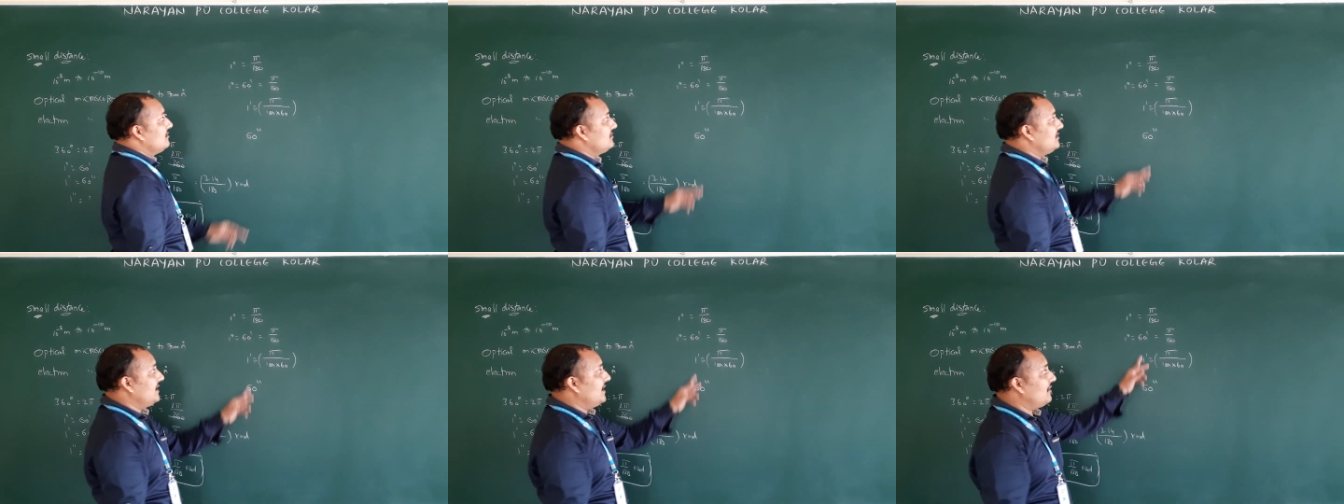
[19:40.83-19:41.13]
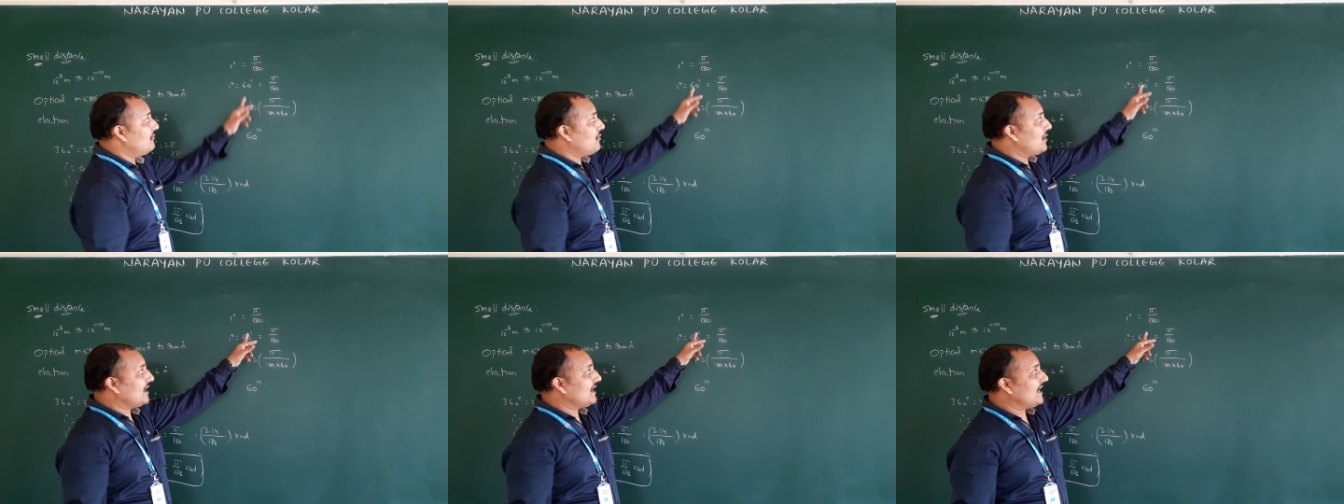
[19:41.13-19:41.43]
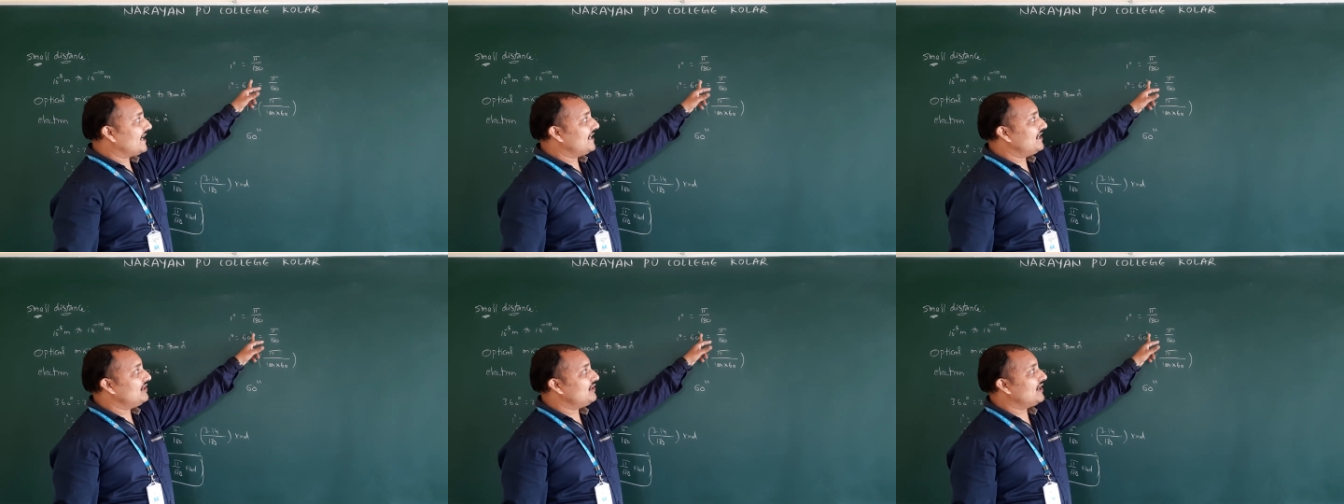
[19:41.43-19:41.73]
Here one
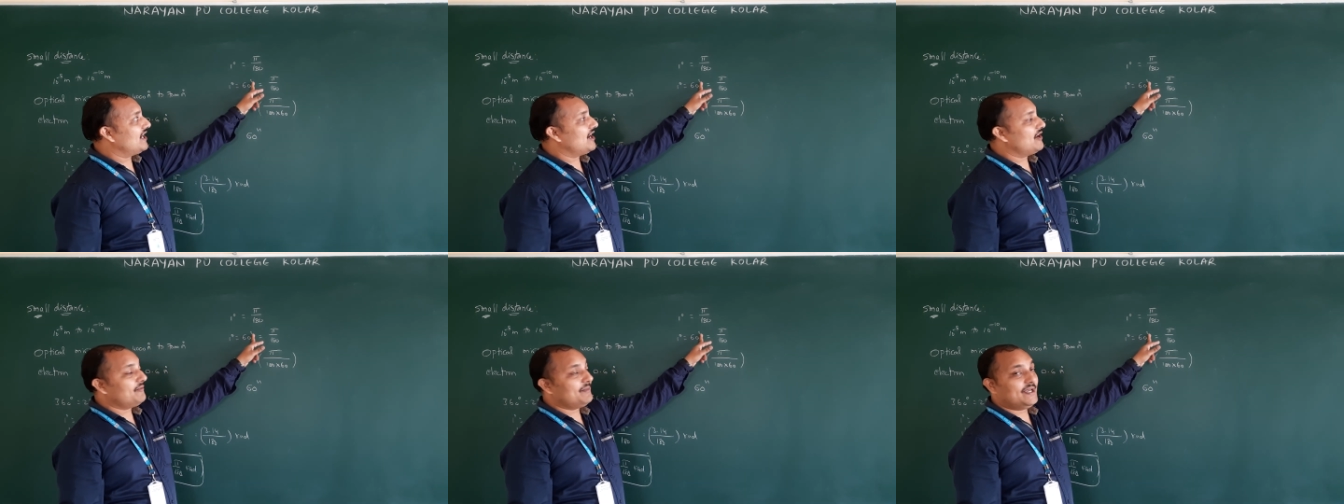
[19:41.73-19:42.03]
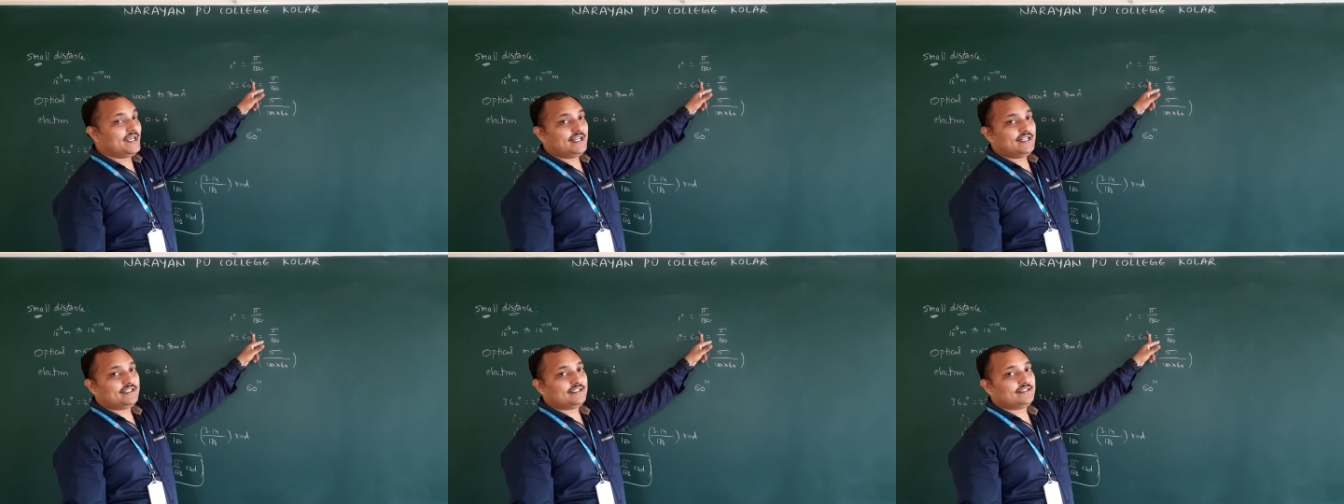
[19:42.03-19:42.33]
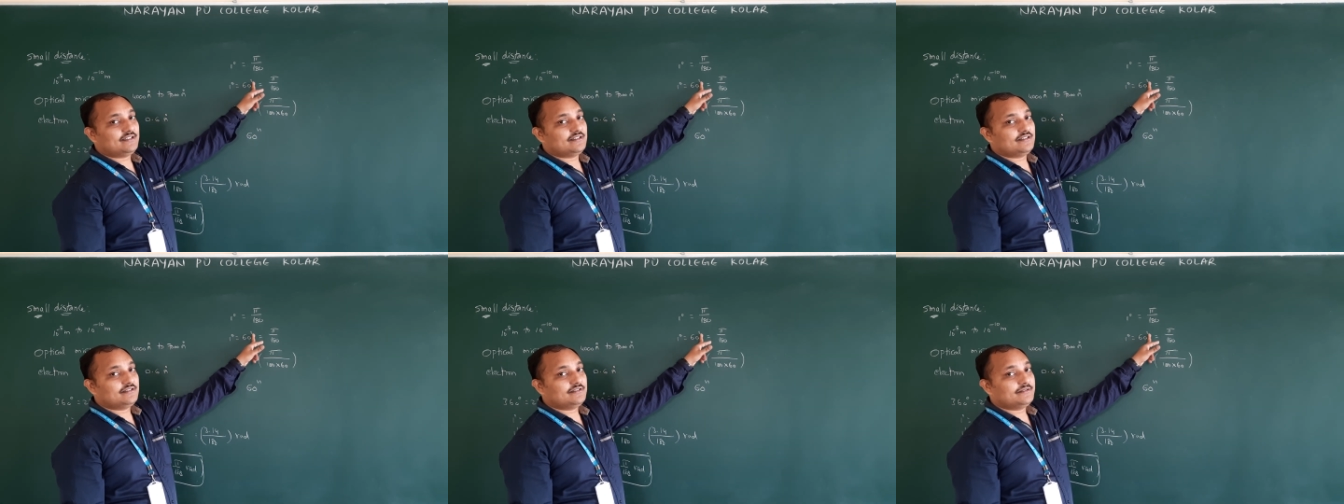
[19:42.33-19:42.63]
line you gave means
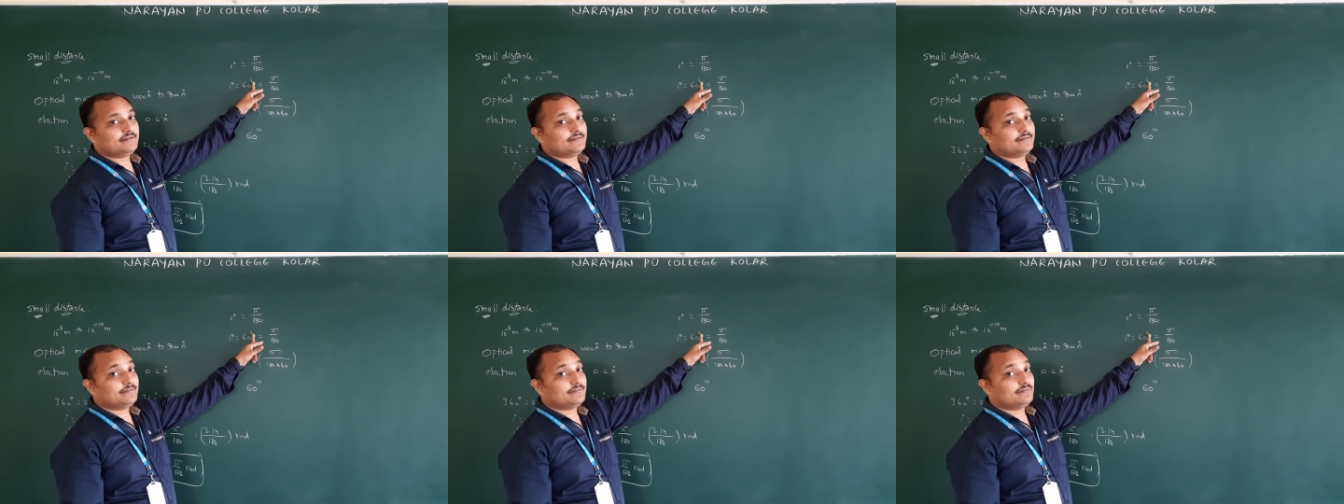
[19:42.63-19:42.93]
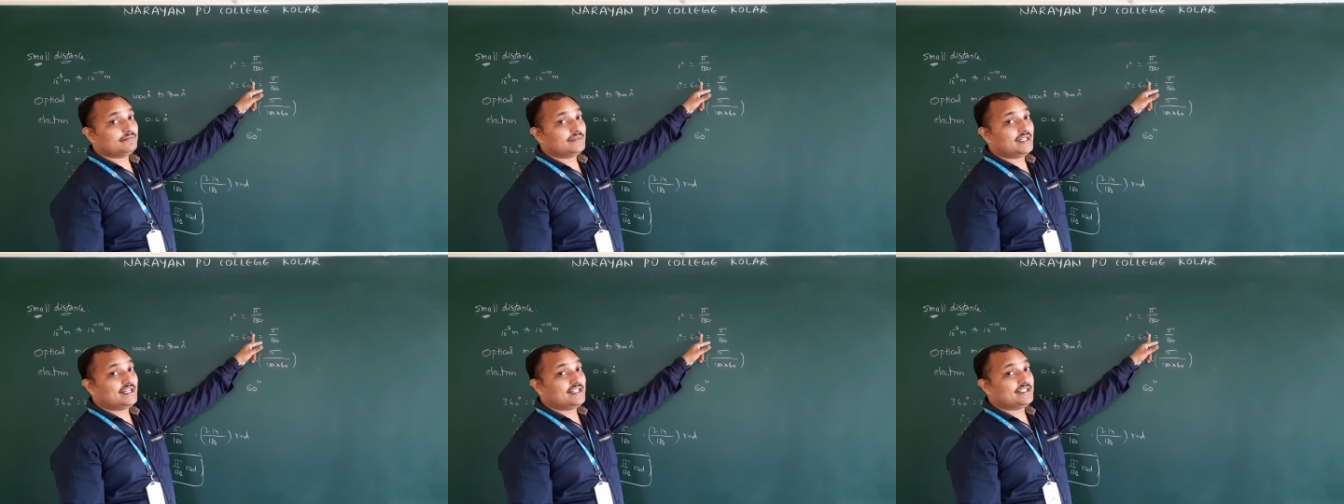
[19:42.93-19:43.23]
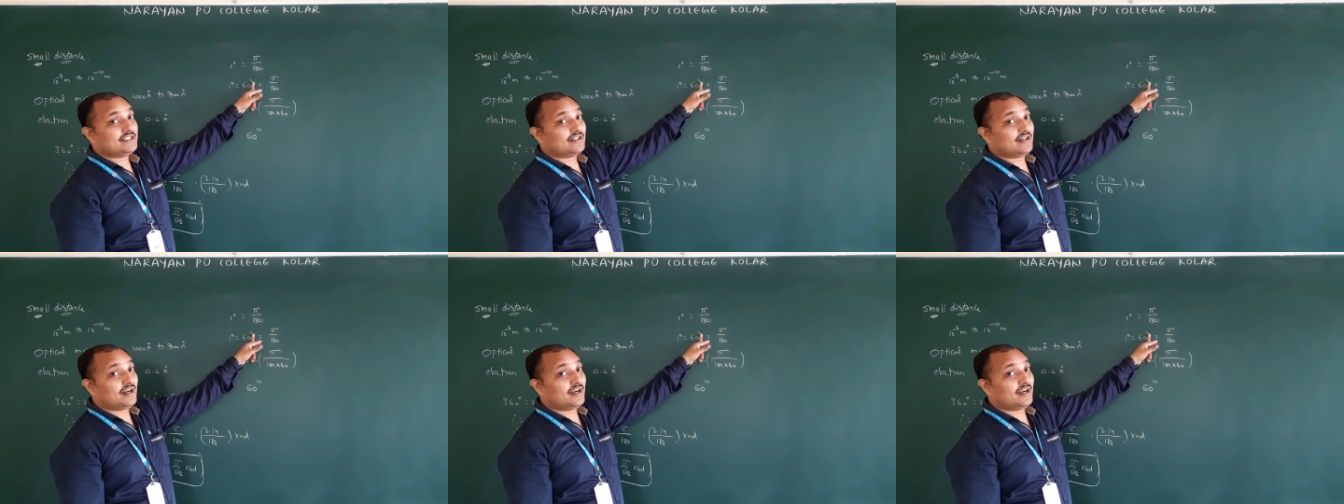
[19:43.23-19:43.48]
that is